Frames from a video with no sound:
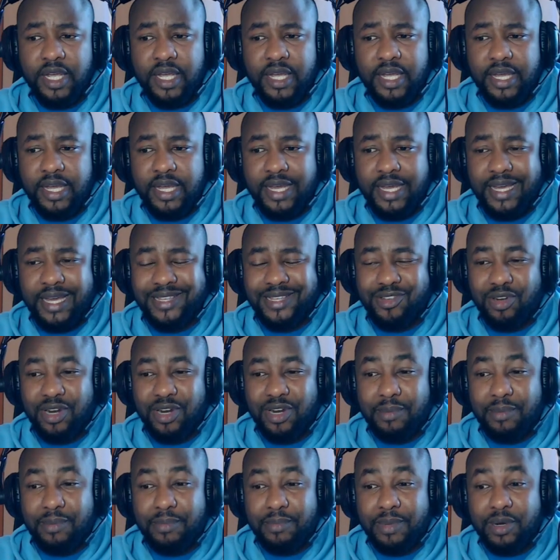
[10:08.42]
It's all
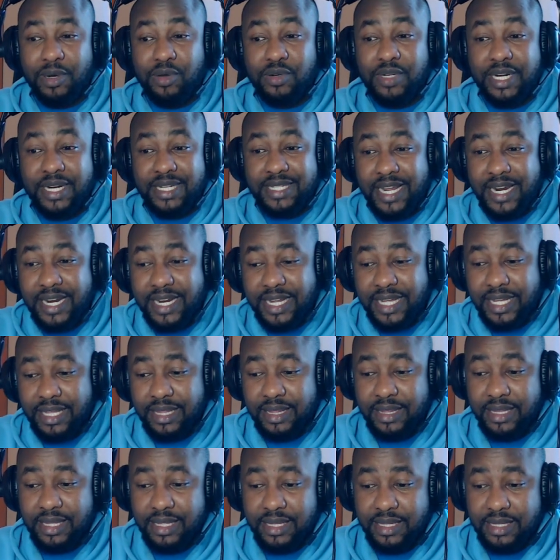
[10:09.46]
about understanding
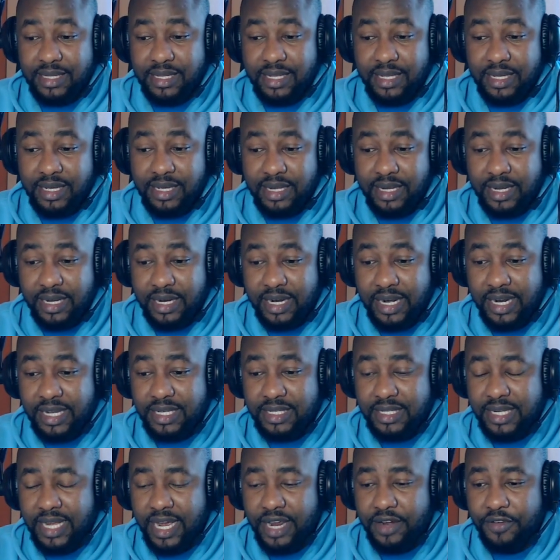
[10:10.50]
that Christ
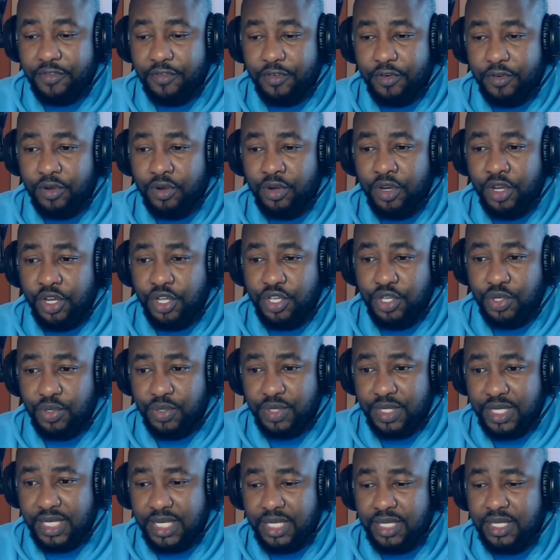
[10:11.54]
died for your
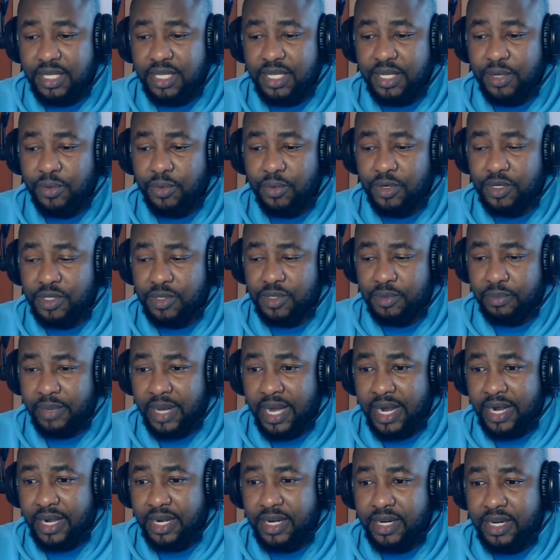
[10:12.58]
sins. He was
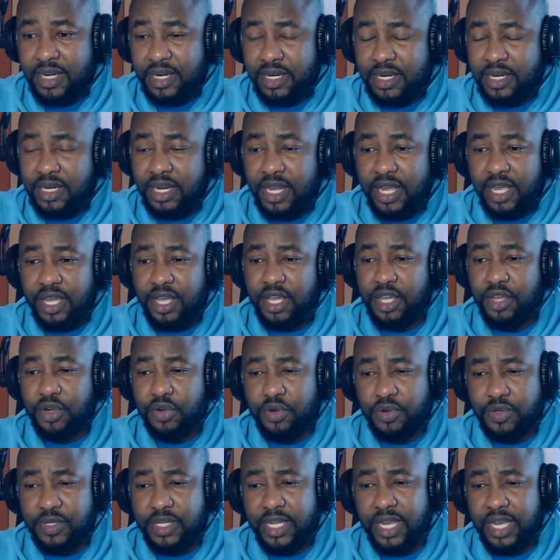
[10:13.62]
buried and he
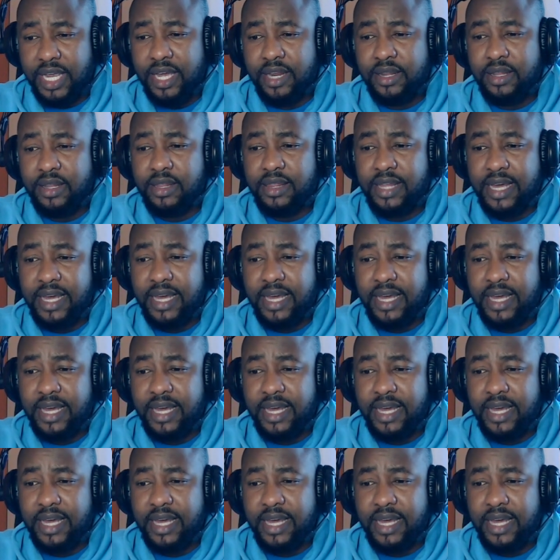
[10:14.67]
rose again the third day